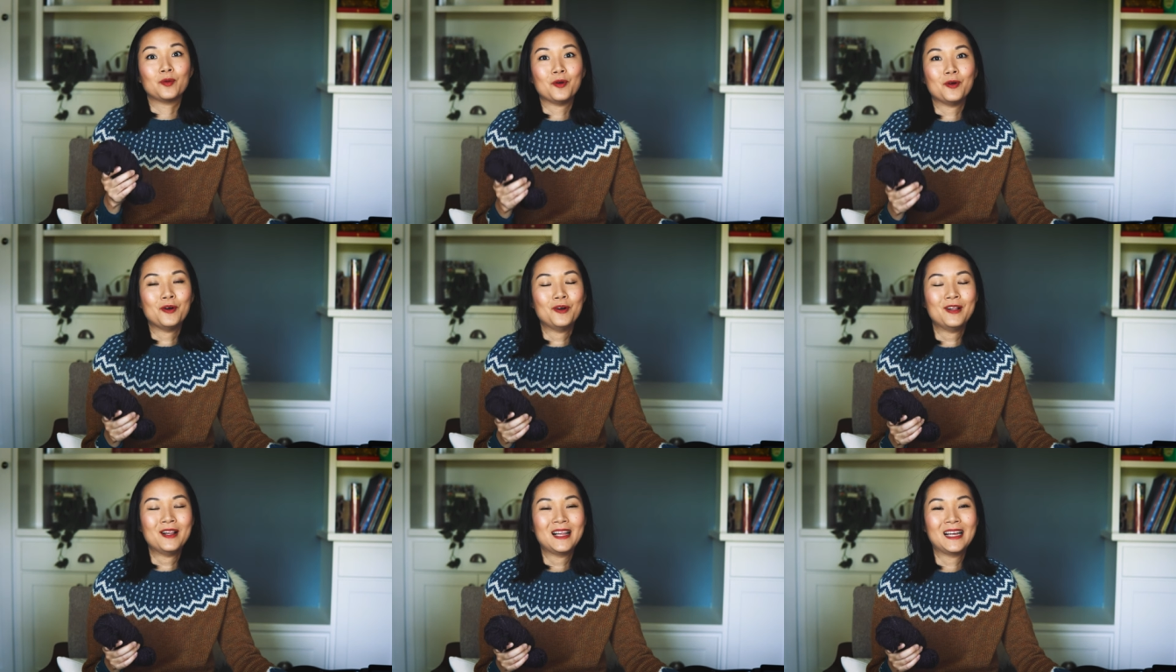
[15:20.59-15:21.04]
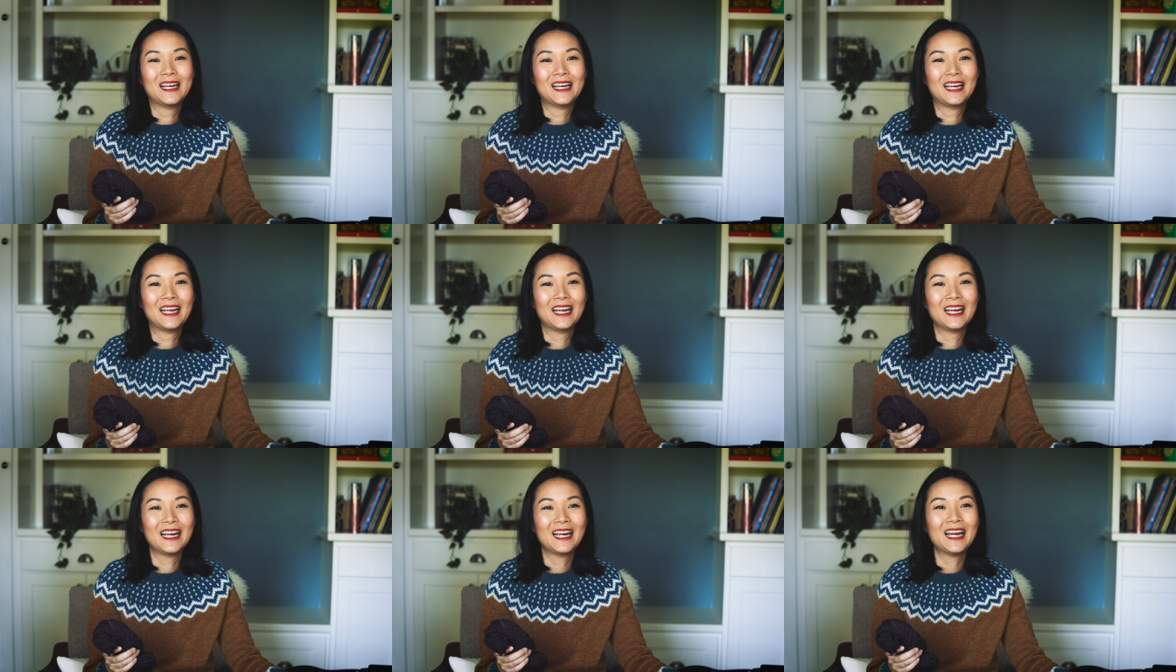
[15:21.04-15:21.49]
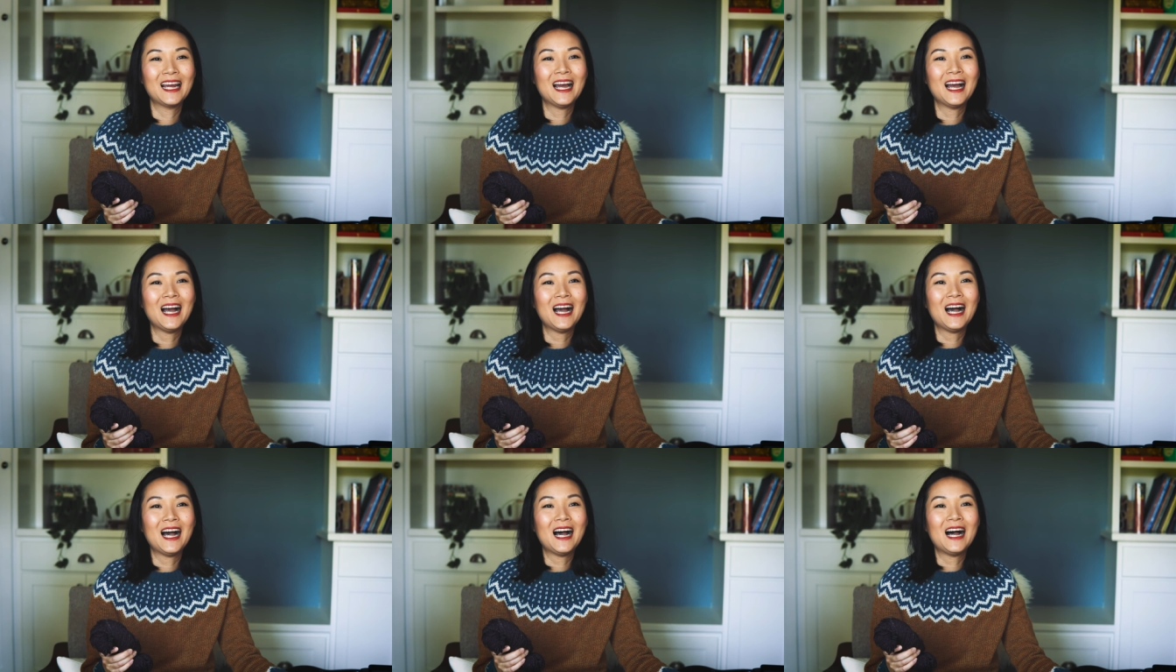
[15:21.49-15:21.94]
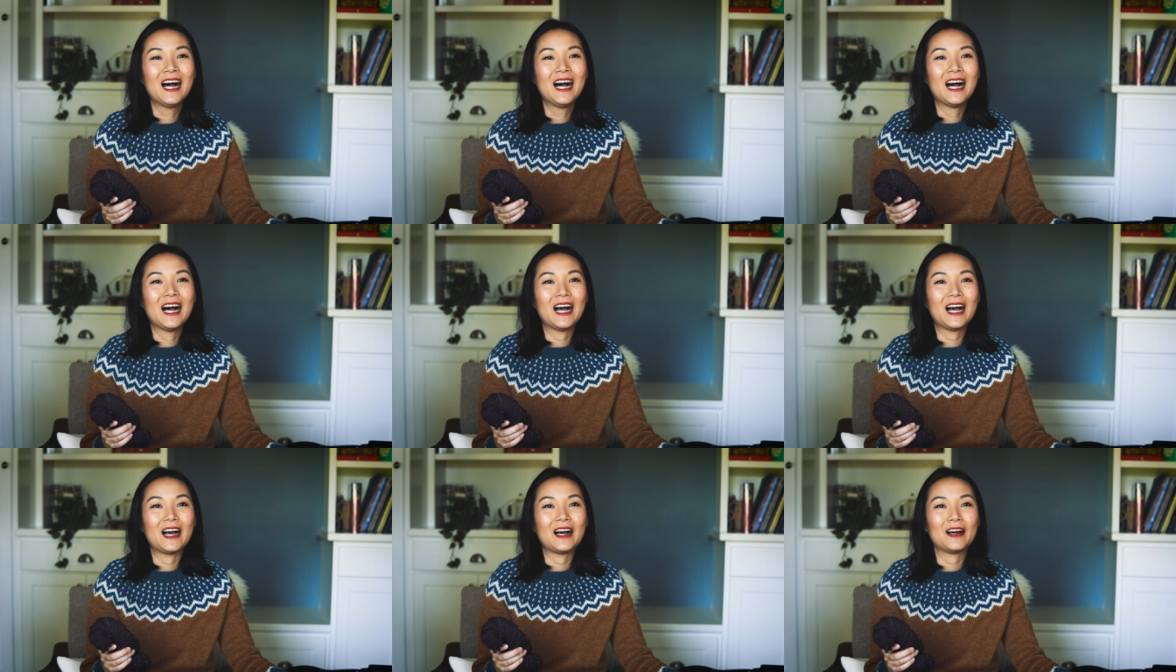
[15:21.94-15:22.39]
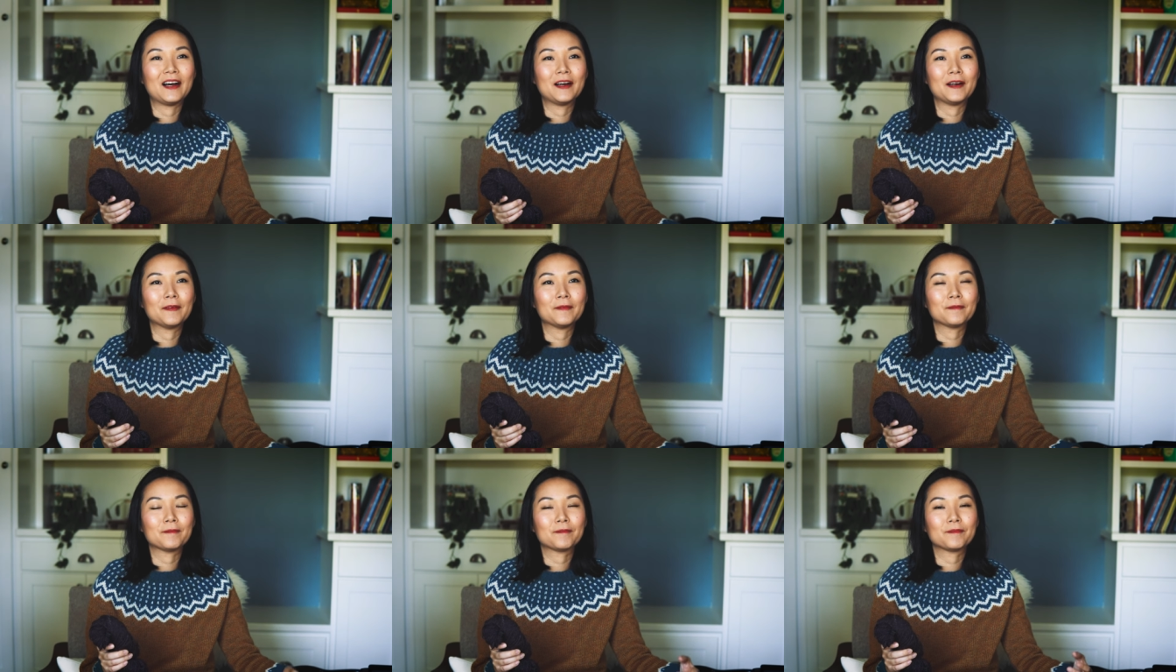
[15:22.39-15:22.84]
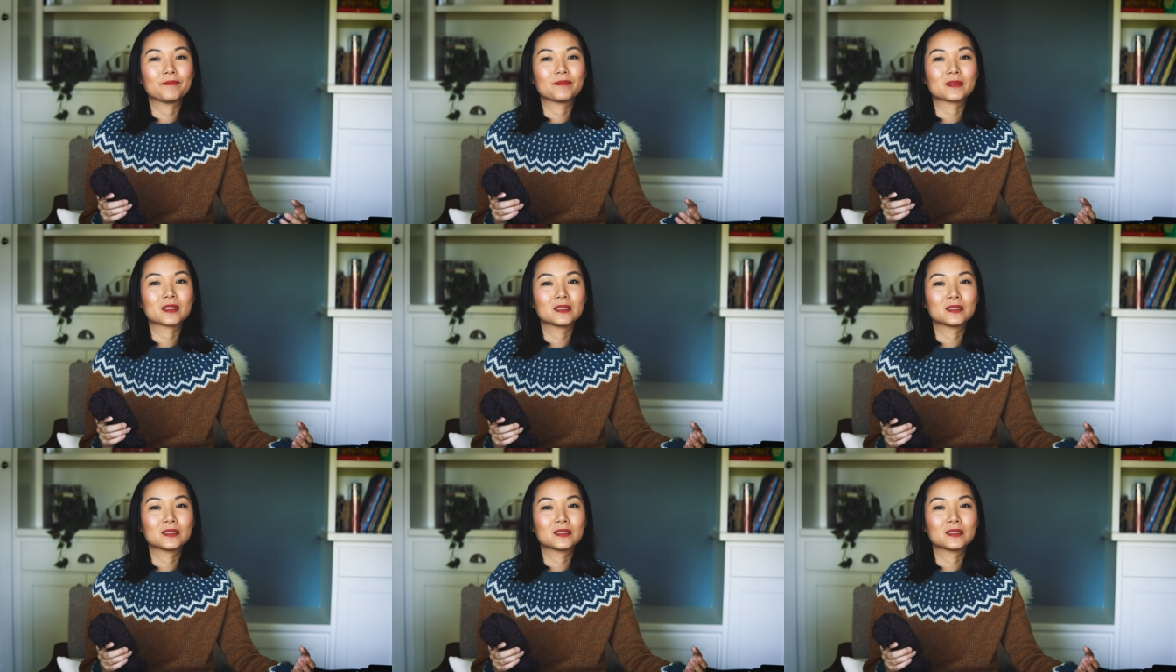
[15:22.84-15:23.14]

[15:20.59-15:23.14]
woolly um,